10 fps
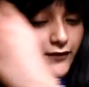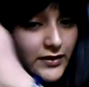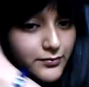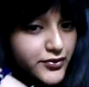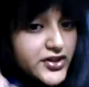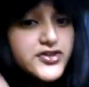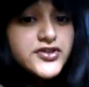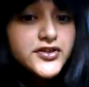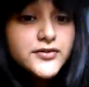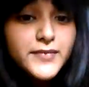feel
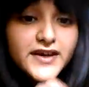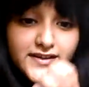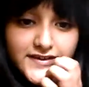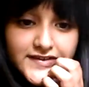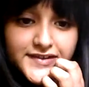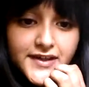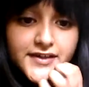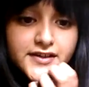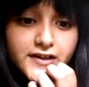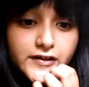pressured by the
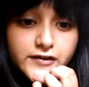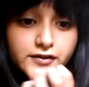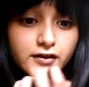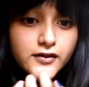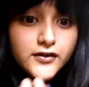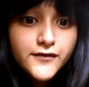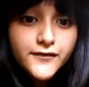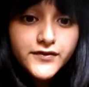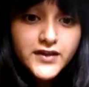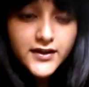standards
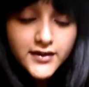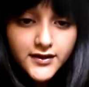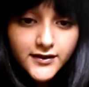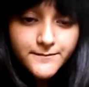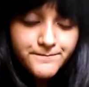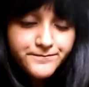of the